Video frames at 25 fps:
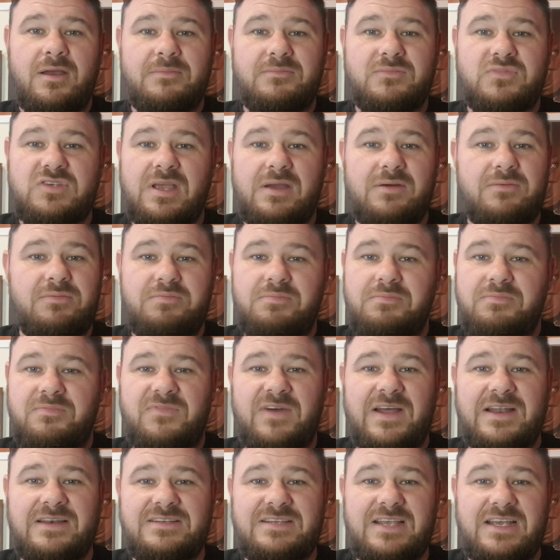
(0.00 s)
So
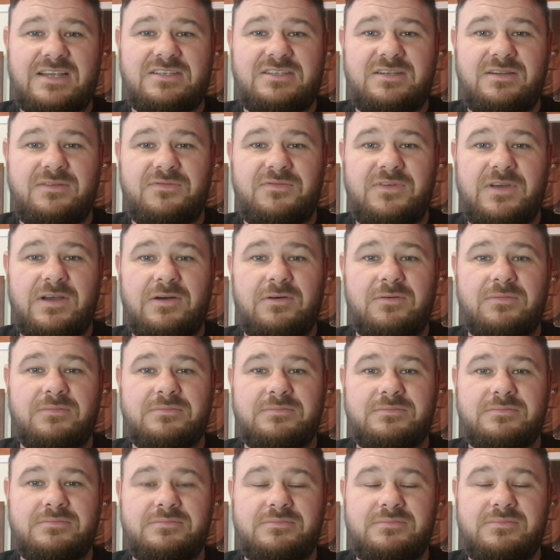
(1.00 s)
fantastic film.
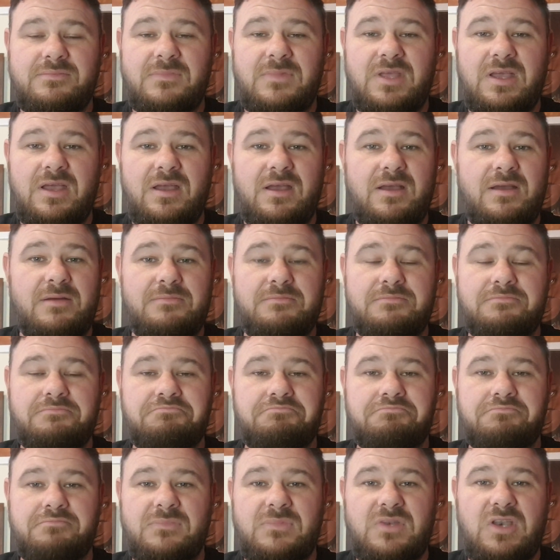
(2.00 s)
9
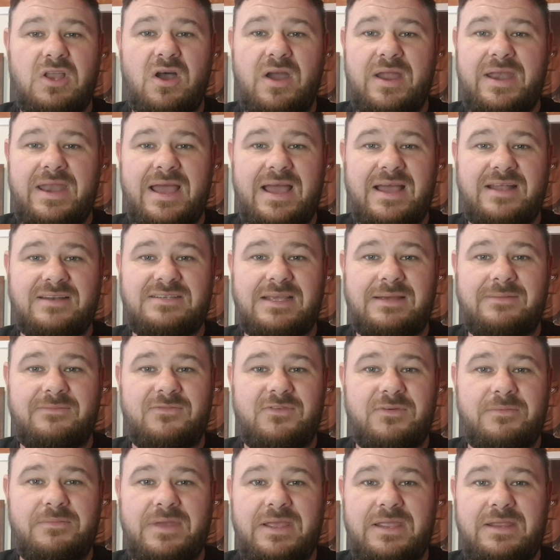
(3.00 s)
out of 10
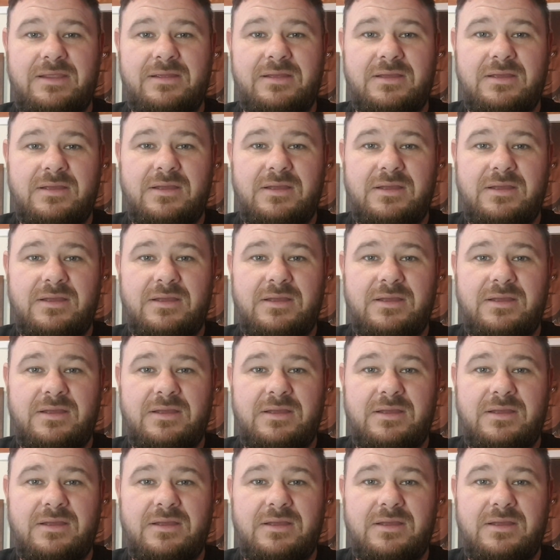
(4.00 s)
for me.